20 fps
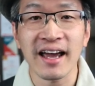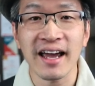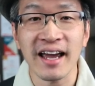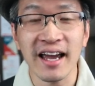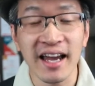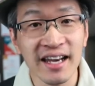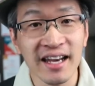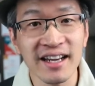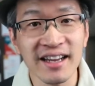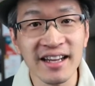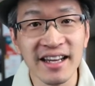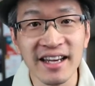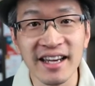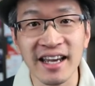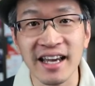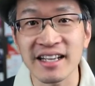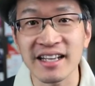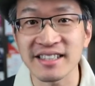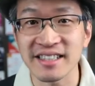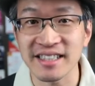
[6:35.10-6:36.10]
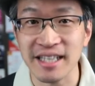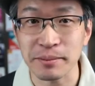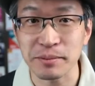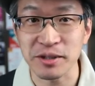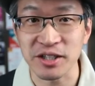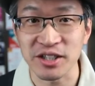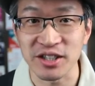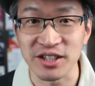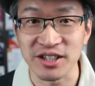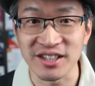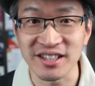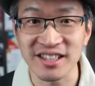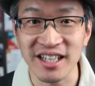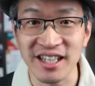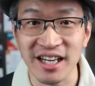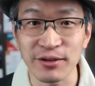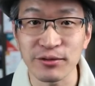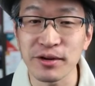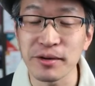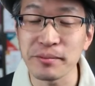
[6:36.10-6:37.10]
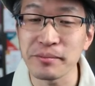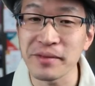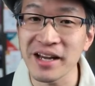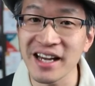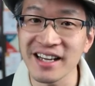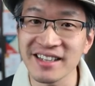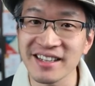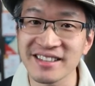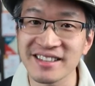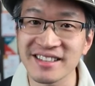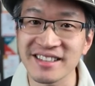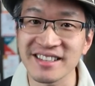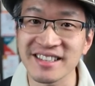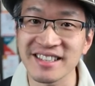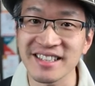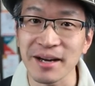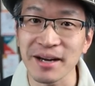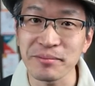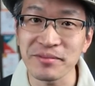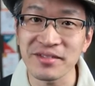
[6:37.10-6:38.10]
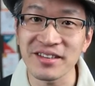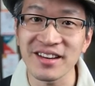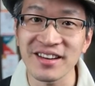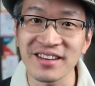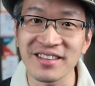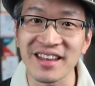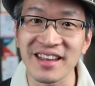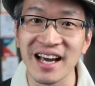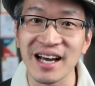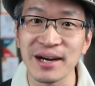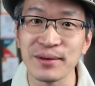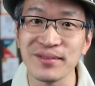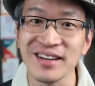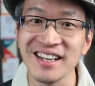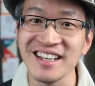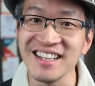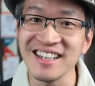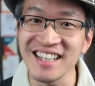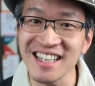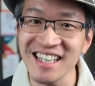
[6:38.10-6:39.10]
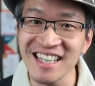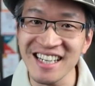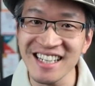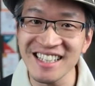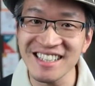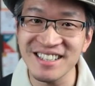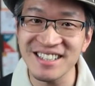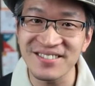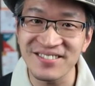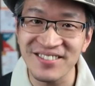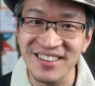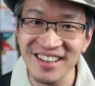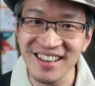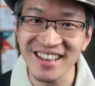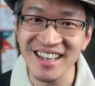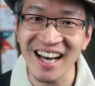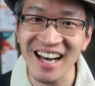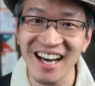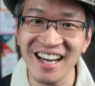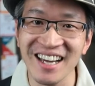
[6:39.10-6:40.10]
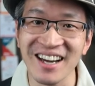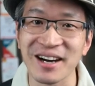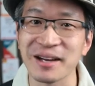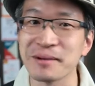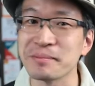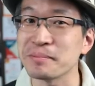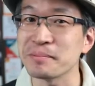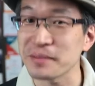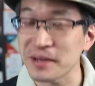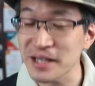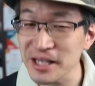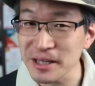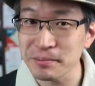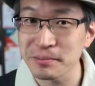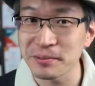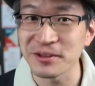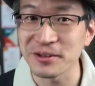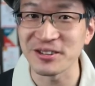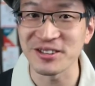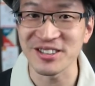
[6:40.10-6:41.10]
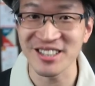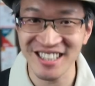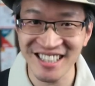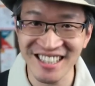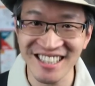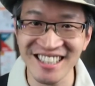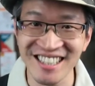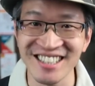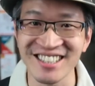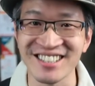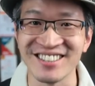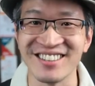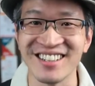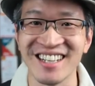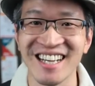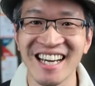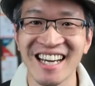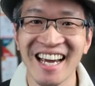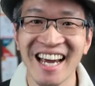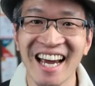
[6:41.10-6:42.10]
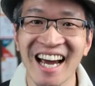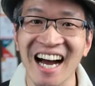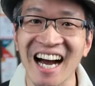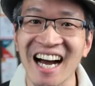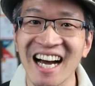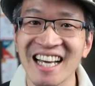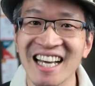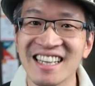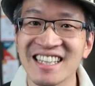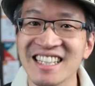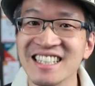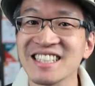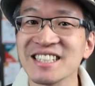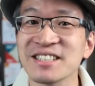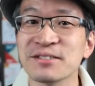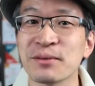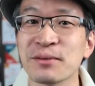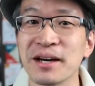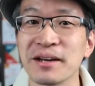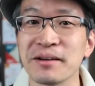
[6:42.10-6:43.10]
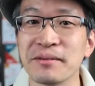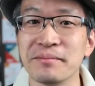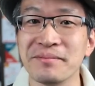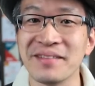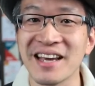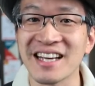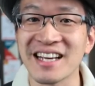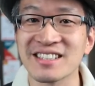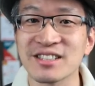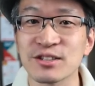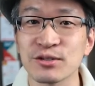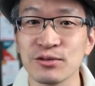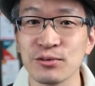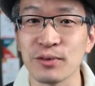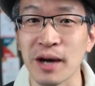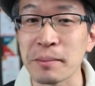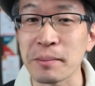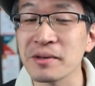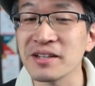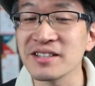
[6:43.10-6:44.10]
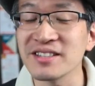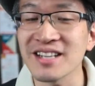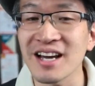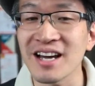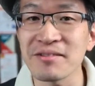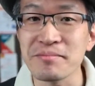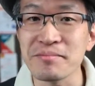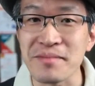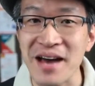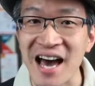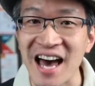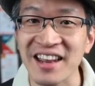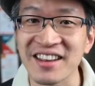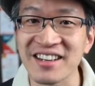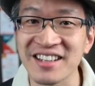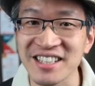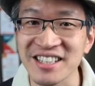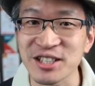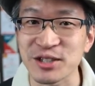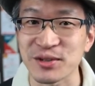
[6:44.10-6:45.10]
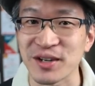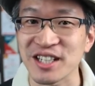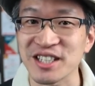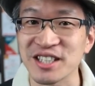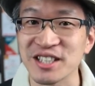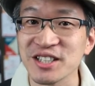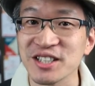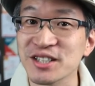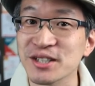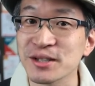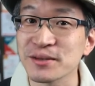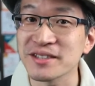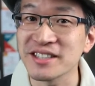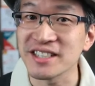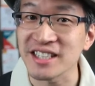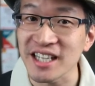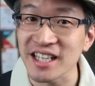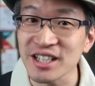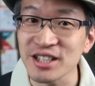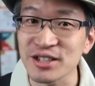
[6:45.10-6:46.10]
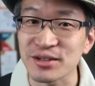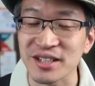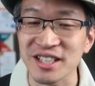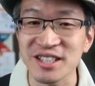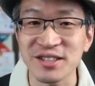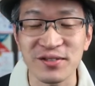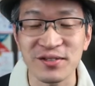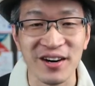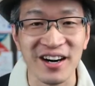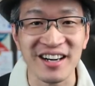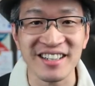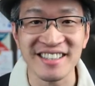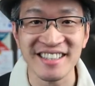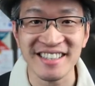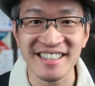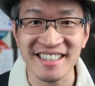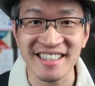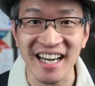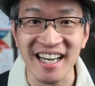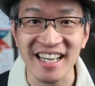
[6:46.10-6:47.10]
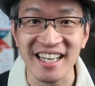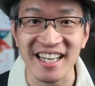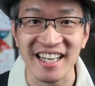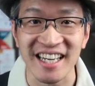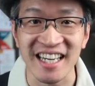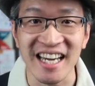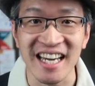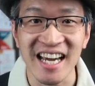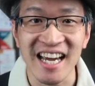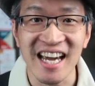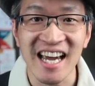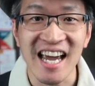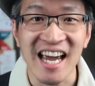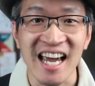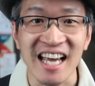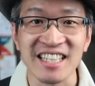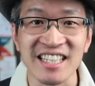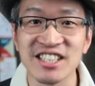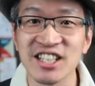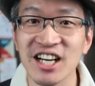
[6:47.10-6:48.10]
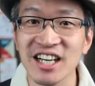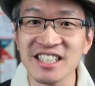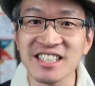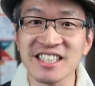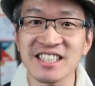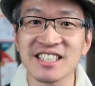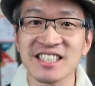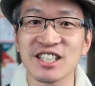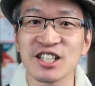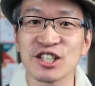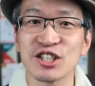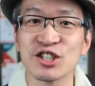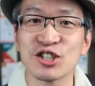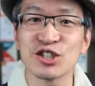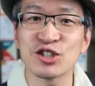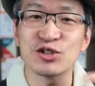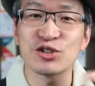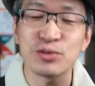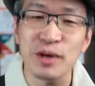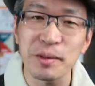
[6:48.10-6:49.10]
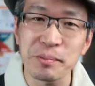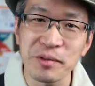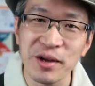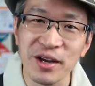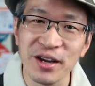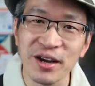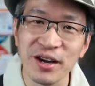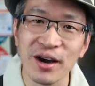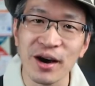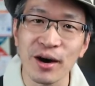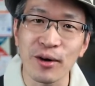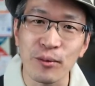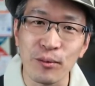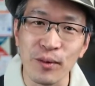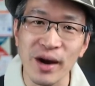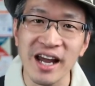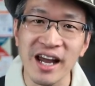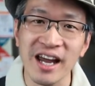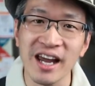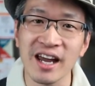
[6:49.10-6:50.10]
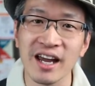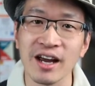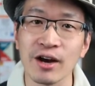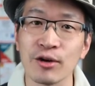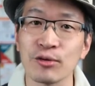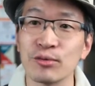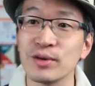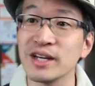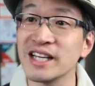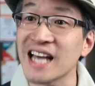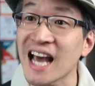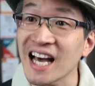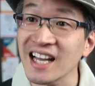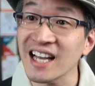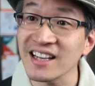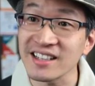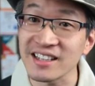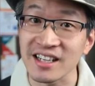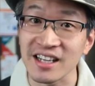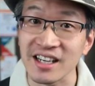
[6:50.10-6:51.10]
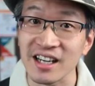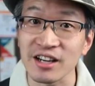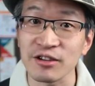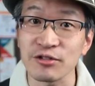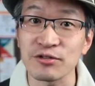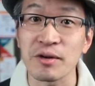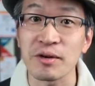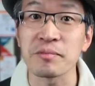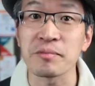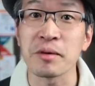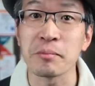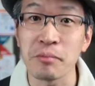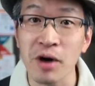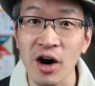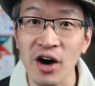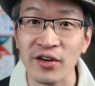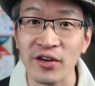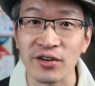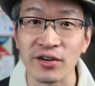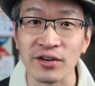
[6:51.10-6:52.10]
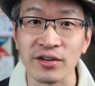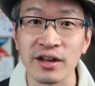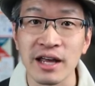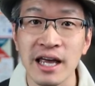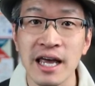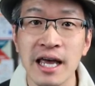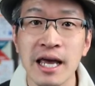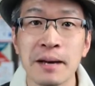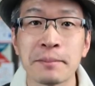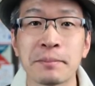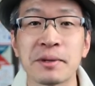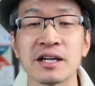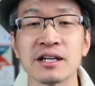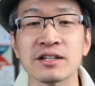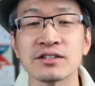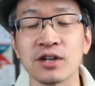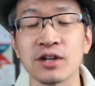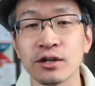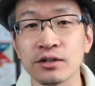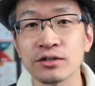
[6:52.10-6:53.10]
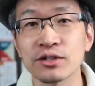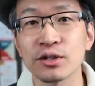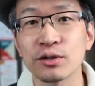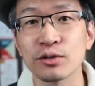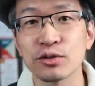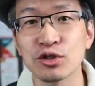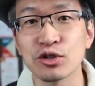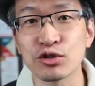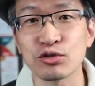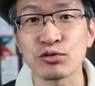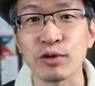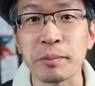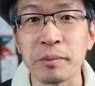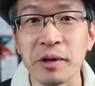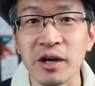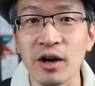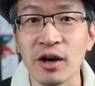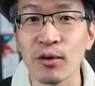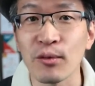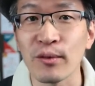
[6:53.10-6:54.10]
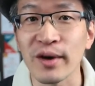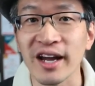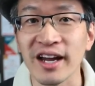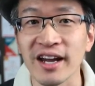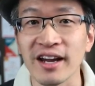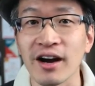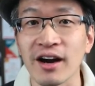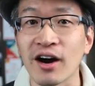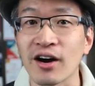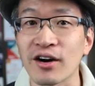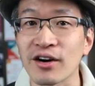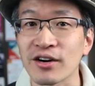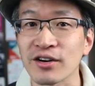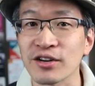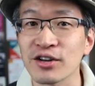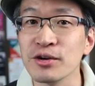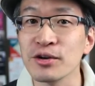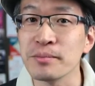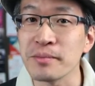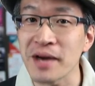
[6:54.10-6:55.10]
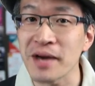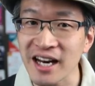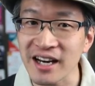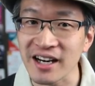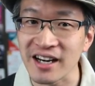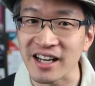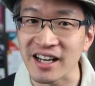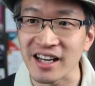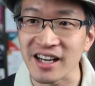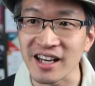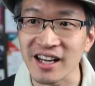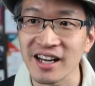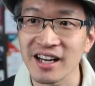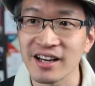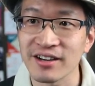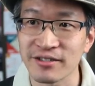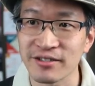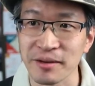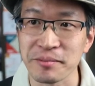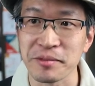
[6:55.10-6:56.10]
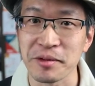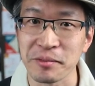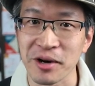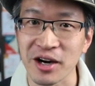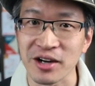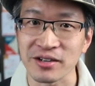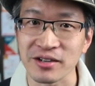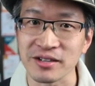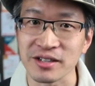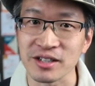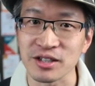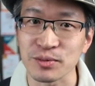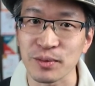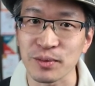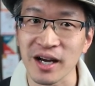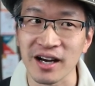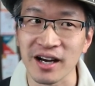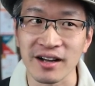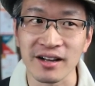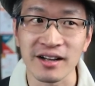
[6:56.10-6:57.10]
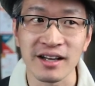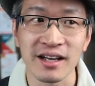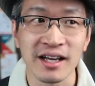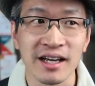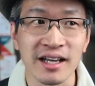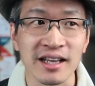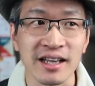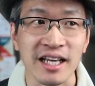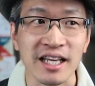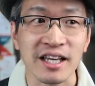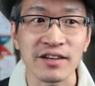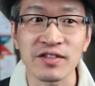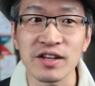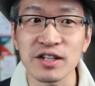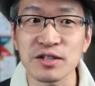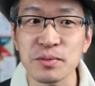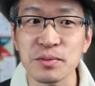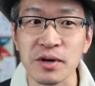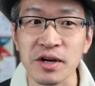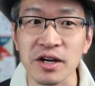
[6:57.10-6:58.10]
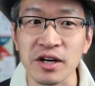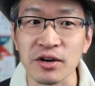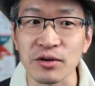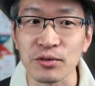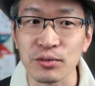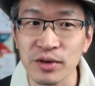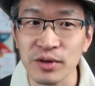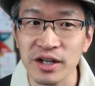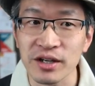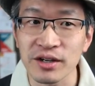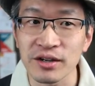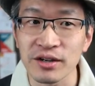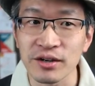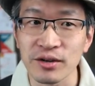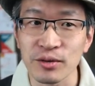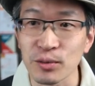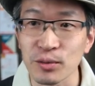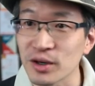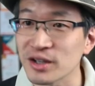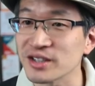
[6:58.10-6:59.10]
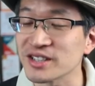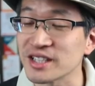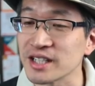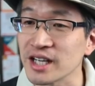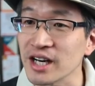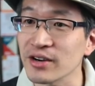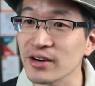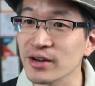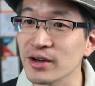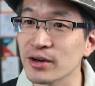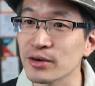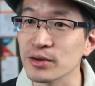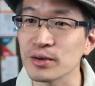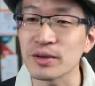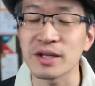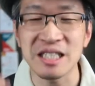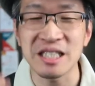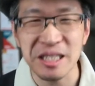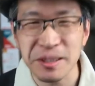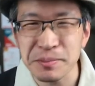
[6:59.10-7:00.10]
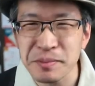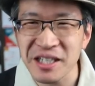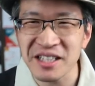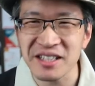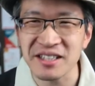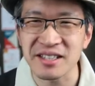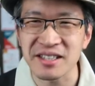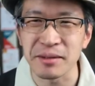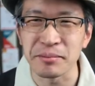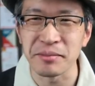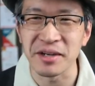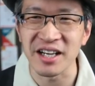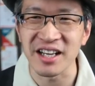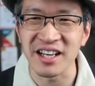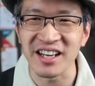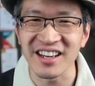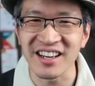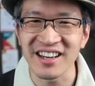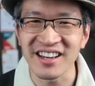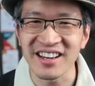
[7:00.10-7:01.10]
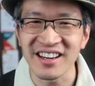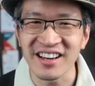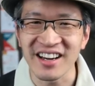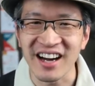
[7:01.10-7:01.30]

handling exceptions, it remains something that we need to rely on people to do. Uh, this is what makes weapons of math destruction so dangerous for our society. It's not just stripping away reality from the model, but it's also stripping away our humanity from the model as well. Like if this were in a real world scenario, you could speak to somebody